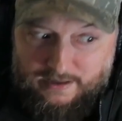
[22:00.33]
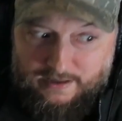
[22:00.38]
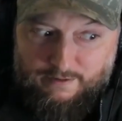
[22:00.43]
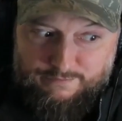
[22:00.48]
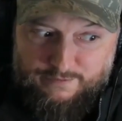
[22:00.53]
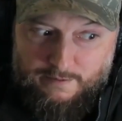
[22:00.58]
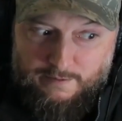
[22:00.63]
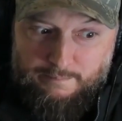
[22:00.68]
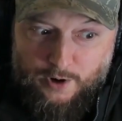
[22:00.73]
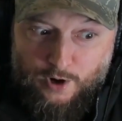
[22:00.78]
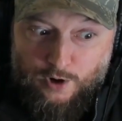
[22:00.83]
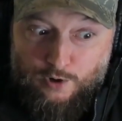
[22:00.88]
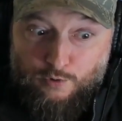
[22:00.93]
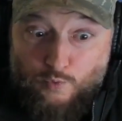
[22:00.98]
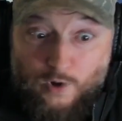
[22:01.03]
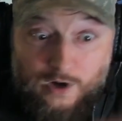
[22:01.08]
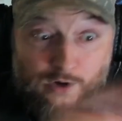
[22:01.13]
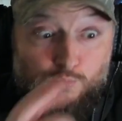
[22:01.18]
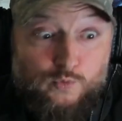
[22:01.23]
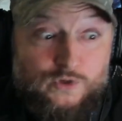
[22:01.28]
from part
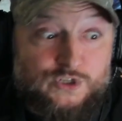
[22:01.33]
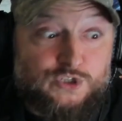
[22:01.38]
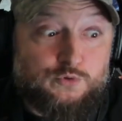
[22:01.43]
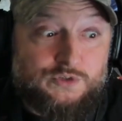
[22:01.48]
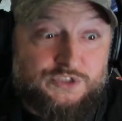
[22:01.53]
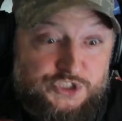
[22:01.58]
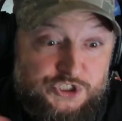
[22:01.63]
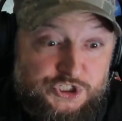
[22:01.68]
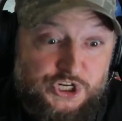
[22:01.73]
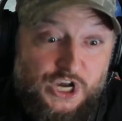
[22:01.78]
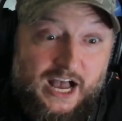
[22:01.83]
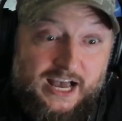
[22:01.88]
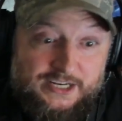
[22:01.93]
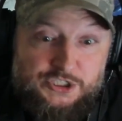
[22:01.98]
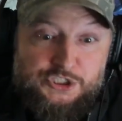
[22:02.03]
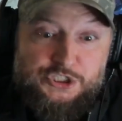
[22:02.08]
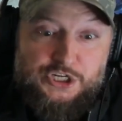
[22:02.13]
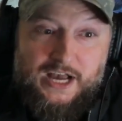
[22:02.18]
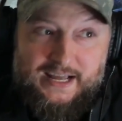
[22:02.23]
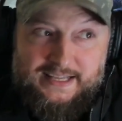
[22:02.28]
one, which was
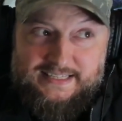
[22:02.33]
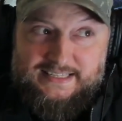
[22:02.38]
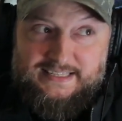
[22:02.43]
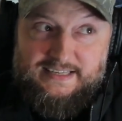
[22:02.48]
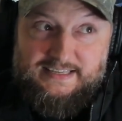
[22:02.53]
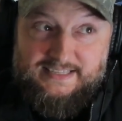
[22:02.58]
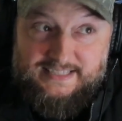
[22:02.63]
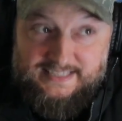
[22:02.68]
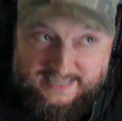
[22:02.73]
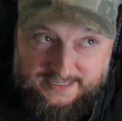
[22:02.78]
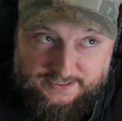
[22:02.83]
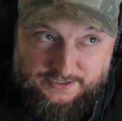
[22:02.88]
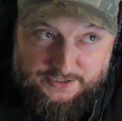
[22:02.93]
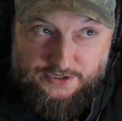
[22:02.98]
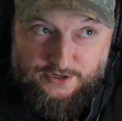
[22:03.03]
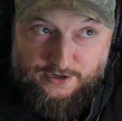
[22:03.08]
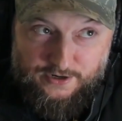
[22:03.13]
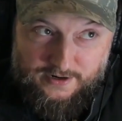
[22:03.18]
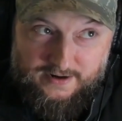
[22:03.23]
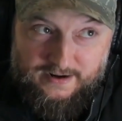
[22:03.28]
John's
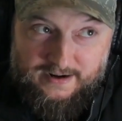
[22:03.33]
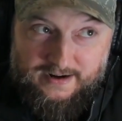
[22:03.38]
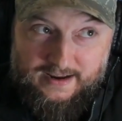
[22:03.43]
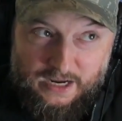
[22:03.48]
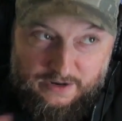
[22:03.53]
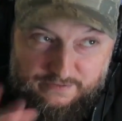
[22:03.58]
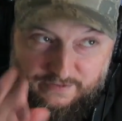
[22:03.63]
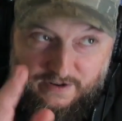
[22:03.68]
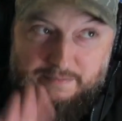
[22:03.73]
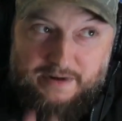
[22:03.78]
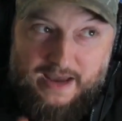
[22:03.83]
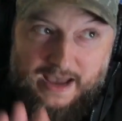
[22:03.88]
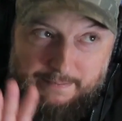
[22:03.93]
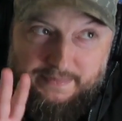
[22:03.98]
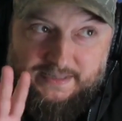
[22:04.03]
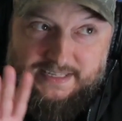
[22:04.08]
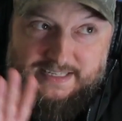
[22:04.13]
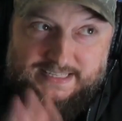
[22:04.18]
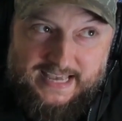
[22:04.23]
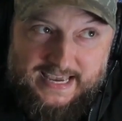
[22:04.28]
sister, if I'm not
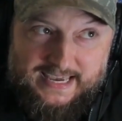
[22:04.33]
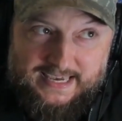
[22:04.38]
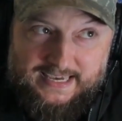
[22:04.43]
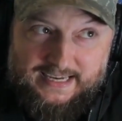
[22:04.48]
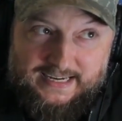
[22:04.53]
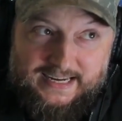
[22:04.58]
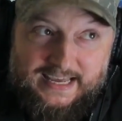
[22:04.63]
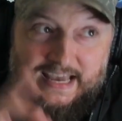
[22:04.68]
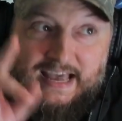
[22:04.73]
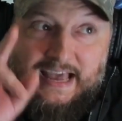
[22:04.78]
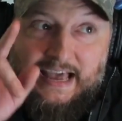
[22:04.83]
mistaken.